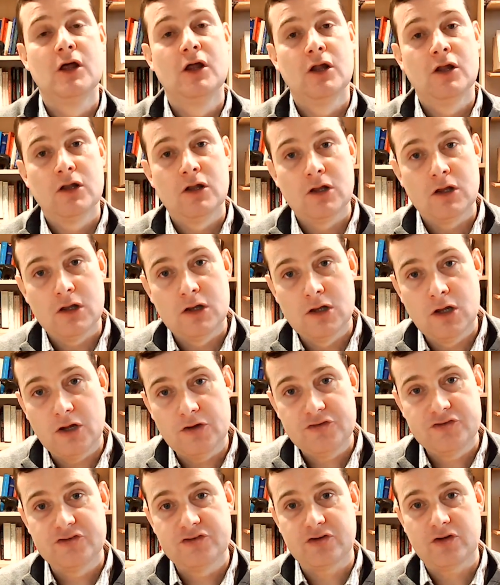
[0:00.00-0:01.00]

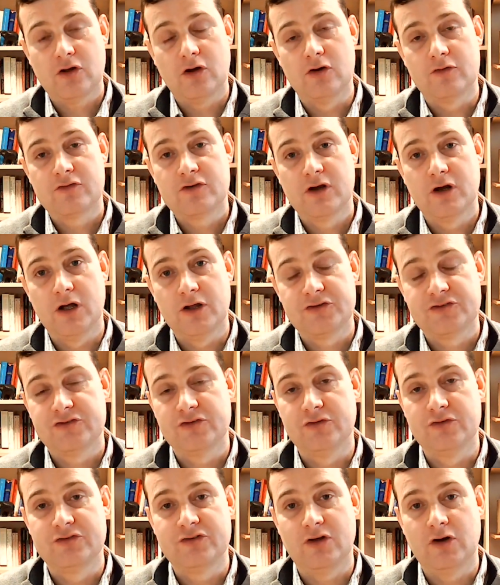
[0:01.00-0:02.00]
Lots of
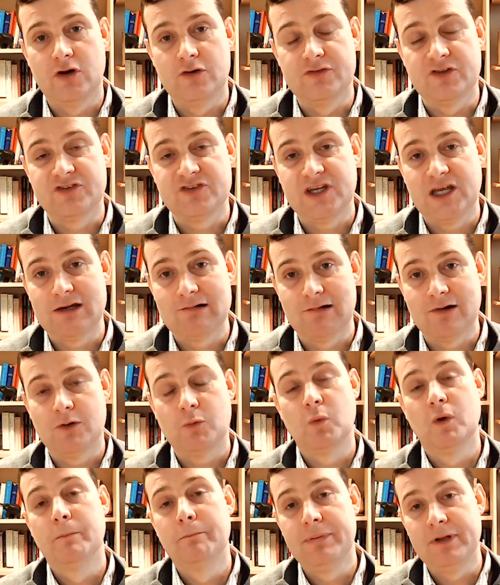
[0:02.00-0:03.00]
castles of this era were
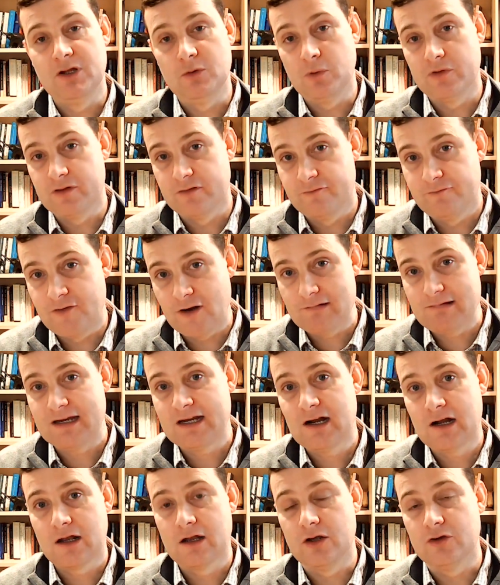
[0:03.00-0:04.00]
built with a very
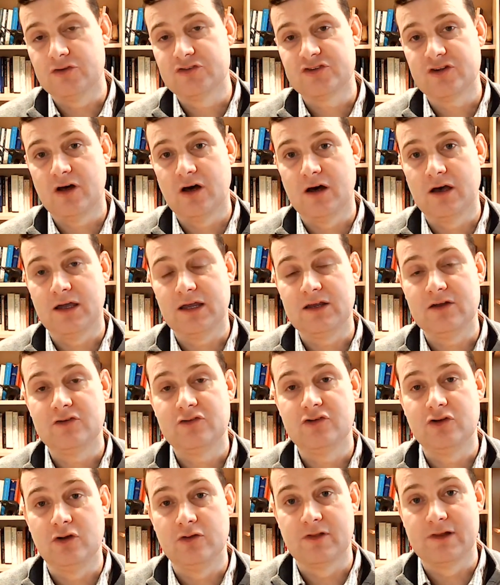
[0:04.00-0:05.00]
close eye to
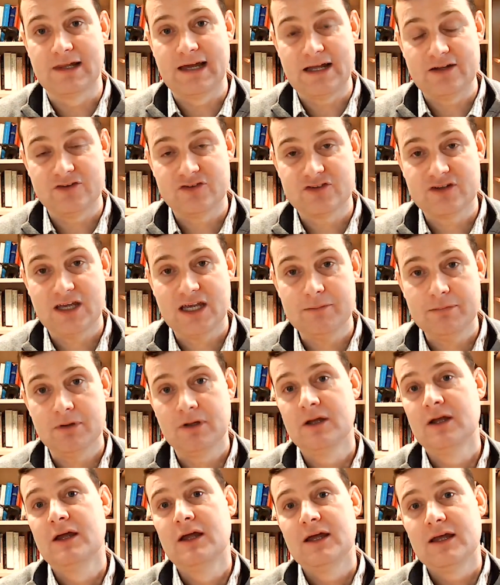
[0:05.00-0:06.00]
the landscape.
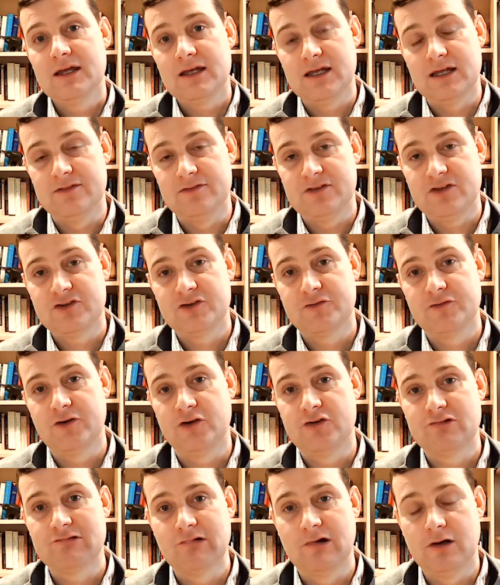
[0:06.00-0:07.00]
In this
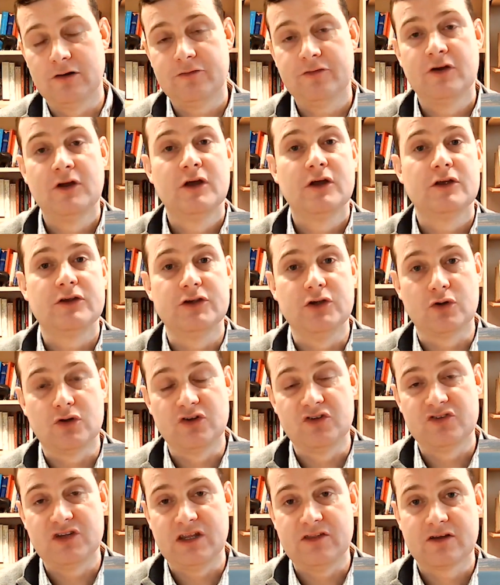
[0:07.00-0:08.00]
photograph you can
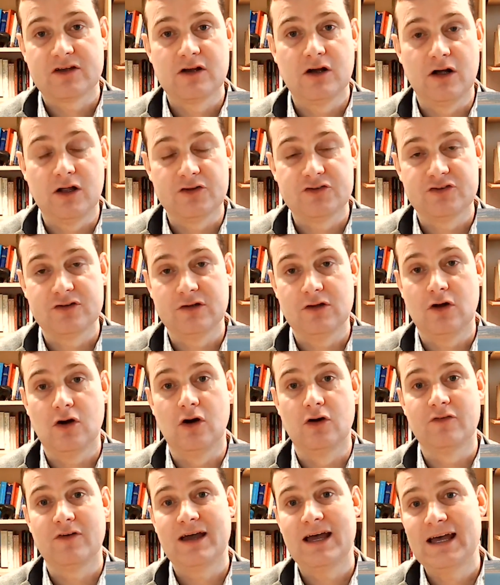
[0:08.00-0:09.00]
see the castle of
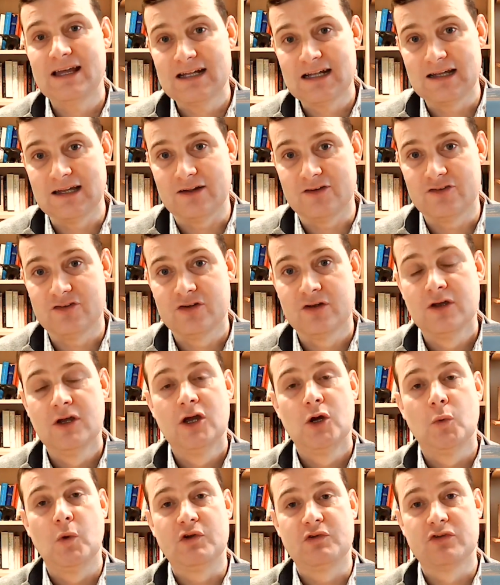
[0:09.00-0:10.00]
Atlit,
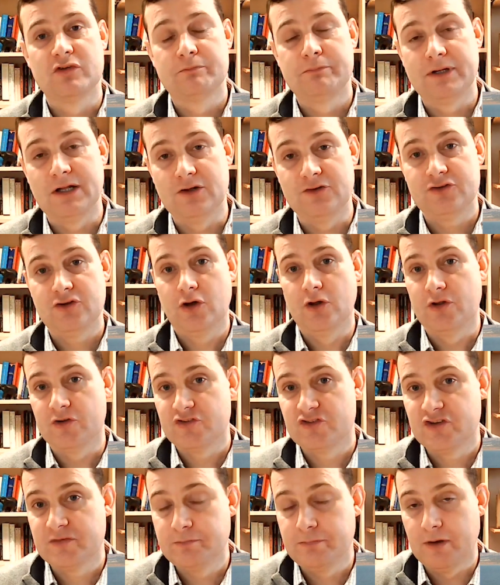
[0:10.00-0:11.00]
which was built on a
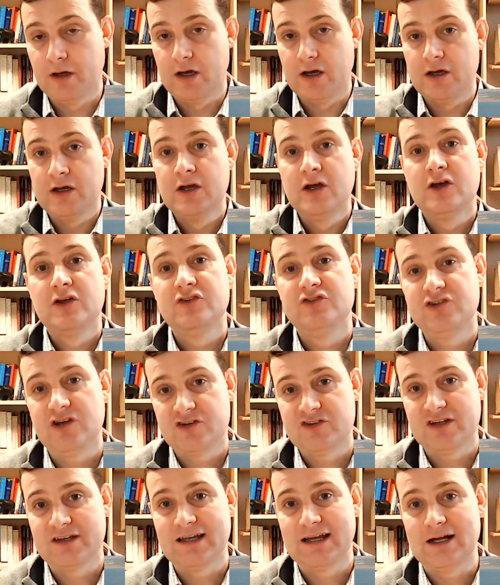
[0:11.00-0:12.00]
spur jutting
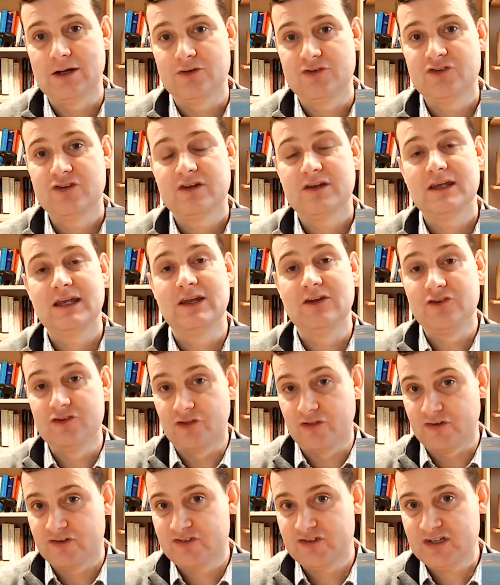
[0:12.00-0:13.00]
out into the
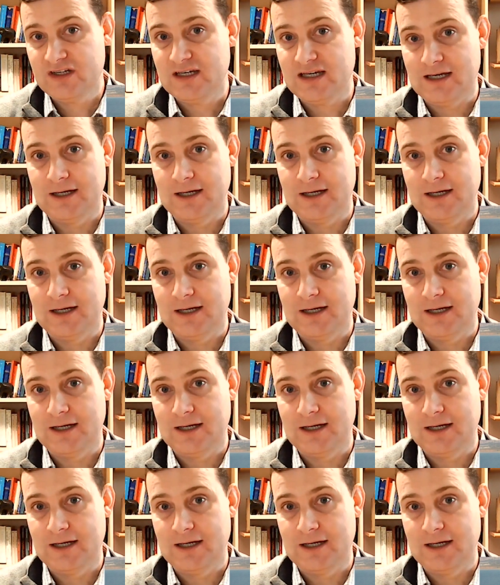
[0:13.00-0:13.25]
sea.